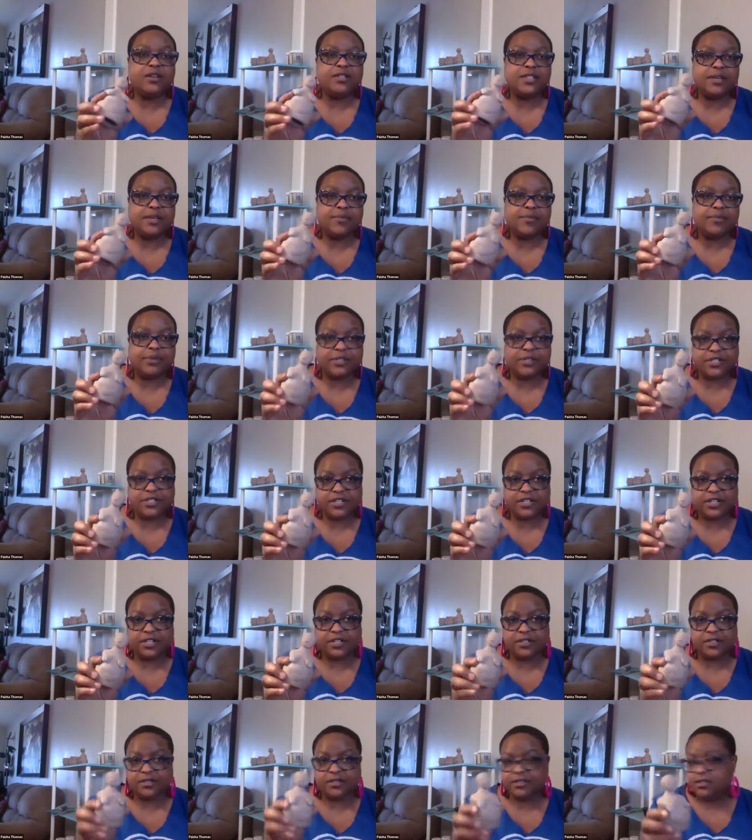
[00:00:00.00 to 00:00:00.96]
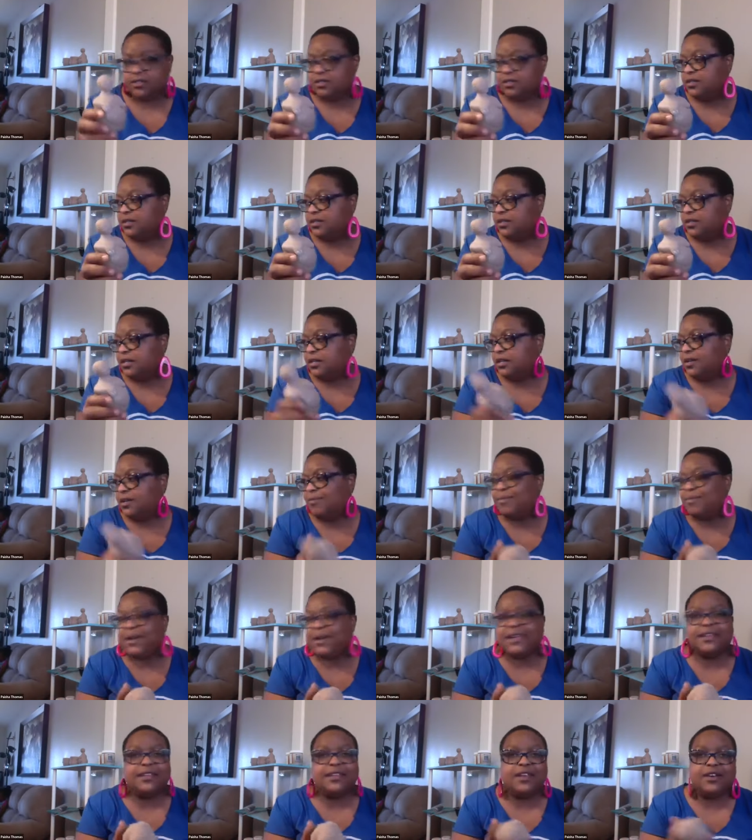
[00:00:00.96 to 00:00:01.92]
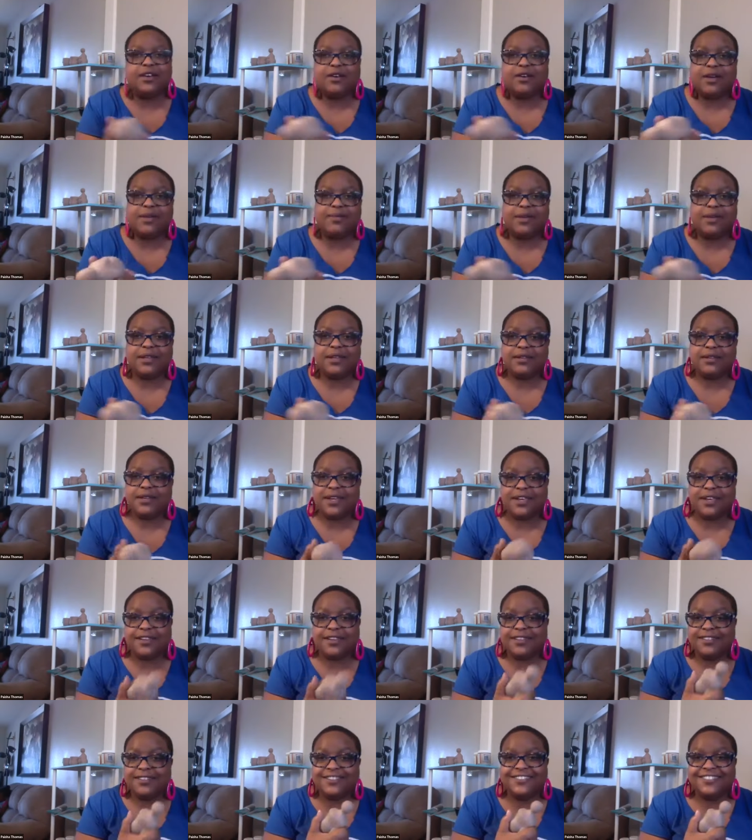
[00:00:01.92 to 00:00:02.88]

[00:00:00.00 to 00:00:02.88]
temperature. And by low, I mean like